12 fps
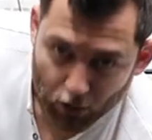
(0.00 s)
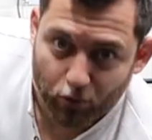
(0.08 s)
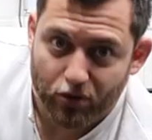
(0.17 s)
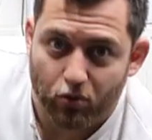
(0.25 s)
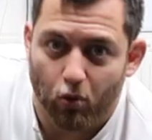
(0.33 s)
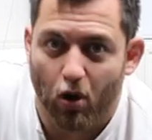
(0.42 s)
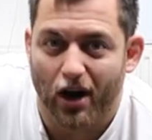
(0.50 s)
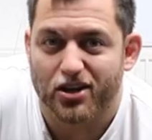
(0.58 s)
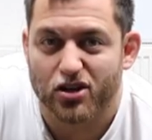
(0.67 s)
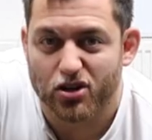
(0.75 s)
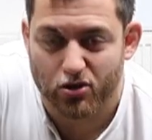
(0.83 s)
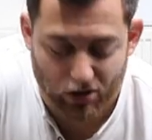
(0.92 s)
With
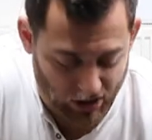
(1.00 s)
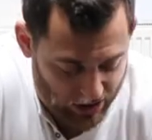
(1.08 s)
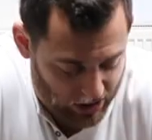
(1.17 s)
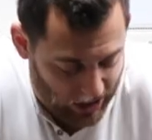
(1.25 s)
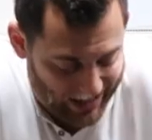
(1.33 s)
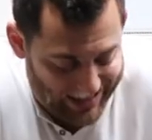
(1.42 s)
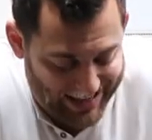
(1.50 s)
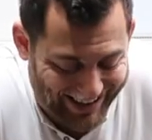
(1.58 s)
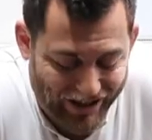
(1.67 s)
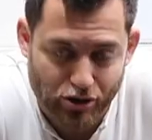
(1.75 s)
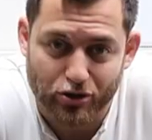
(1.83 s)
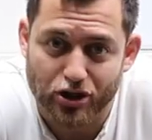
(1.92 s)
one, you can, I
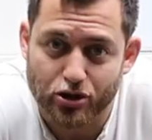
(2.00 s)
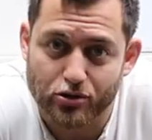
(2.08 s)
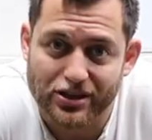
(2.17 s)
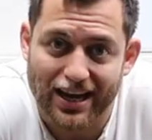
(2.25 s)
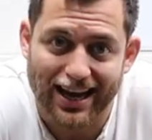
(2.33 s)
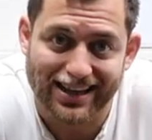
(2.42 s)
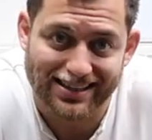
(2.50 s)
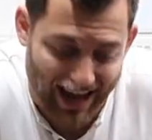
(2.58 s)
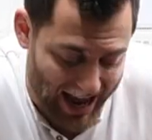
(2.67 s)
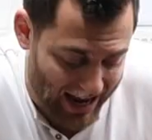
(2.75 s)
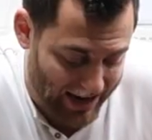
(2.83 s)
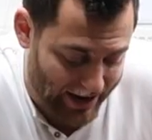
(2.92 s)
guess you can use it as
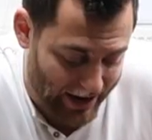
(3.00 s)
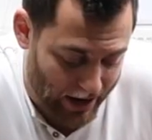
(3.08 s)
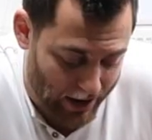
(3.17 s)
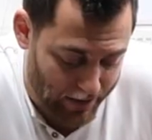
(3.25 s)
a